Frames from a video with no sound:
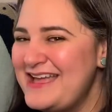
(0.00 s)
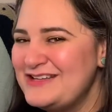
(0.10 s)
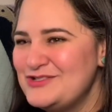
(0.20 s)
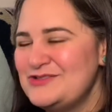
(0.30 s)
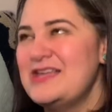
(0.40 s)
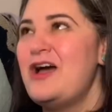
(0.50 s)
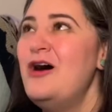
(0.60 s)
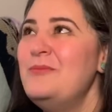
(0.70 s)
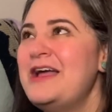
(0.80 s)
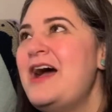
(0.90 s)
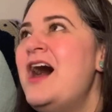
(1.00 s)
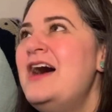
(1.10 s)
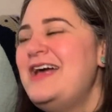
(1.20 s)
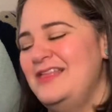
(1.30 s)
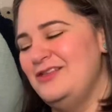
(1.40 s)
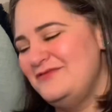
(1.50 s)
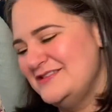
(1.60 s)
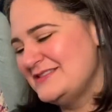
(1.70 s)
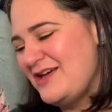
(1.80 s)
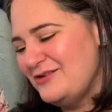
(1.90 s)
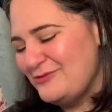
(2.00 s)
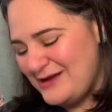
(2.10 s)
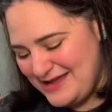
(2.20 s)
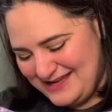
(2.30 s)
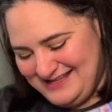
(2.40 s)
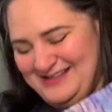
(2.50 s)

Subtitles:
And she's like, oh my God, I love this colorway.